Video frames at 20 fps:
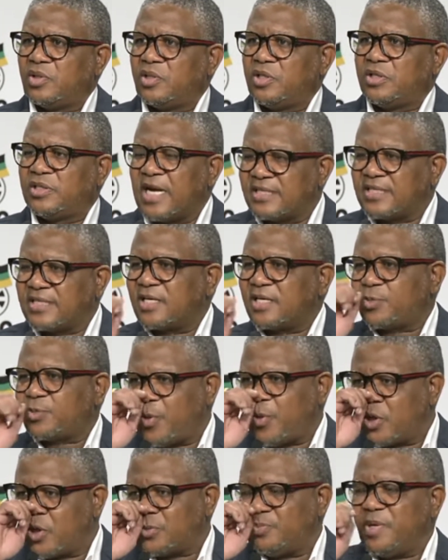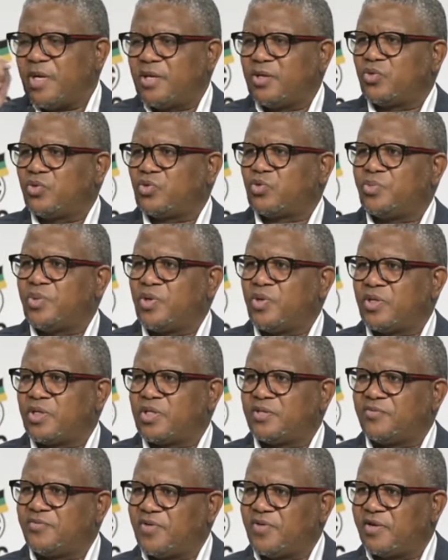It's just that sports make you to be on
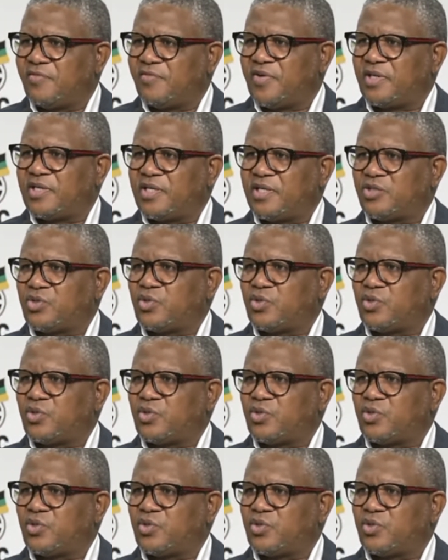TV every day.